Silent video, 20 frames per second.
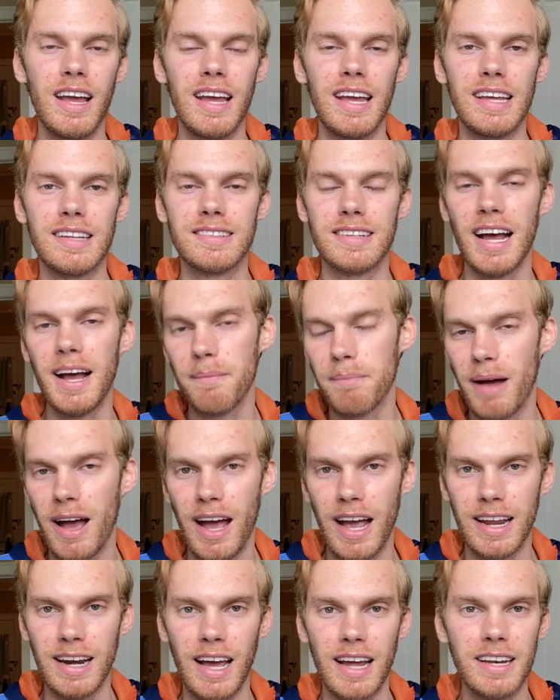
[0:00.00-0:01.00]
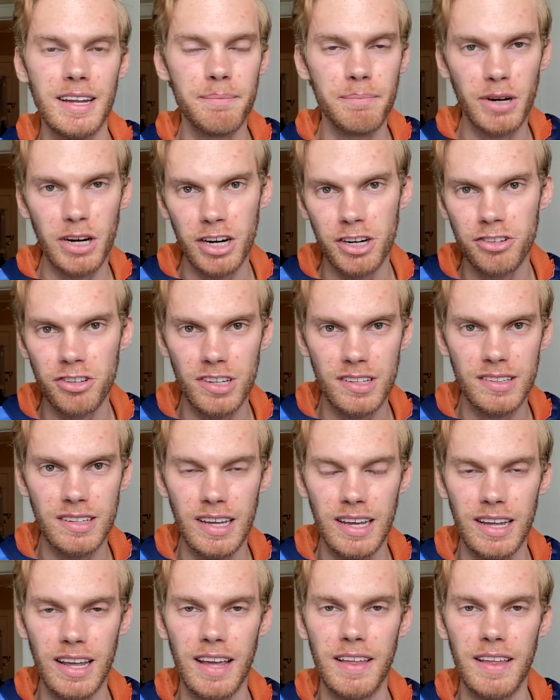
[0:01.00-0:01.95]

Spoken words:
it's not mine, I didn't purchase it,